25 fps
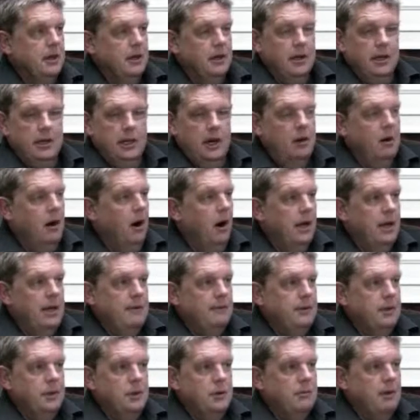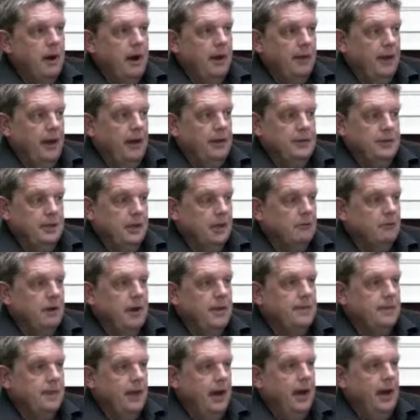You know, I never knew about that until I
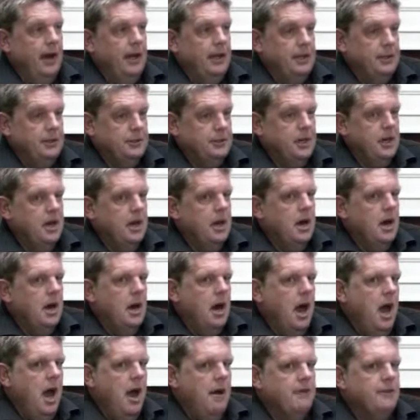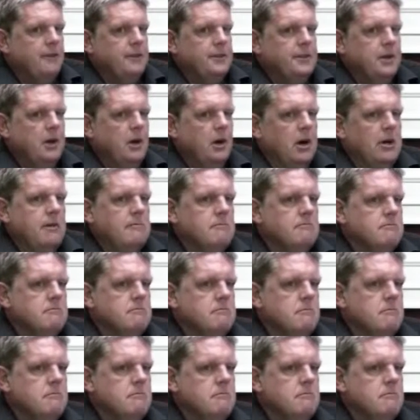read that, and it's every time